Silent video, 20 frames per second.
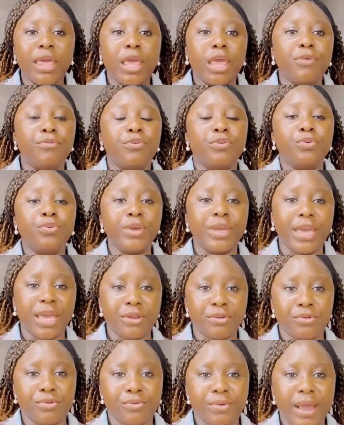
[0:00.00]
if you don't
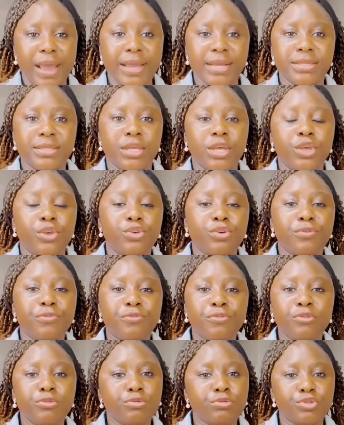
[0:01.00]
get it right, your
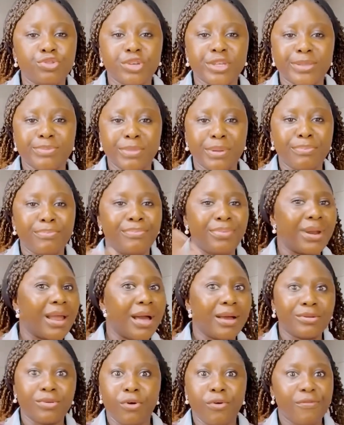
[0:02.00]
food will just be
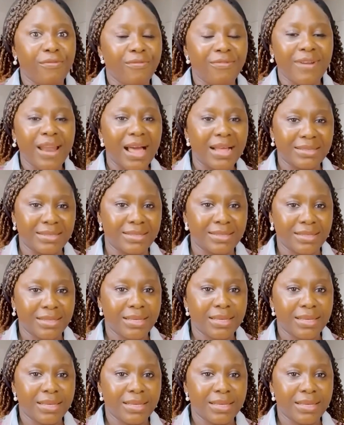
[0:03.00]
bland or flat,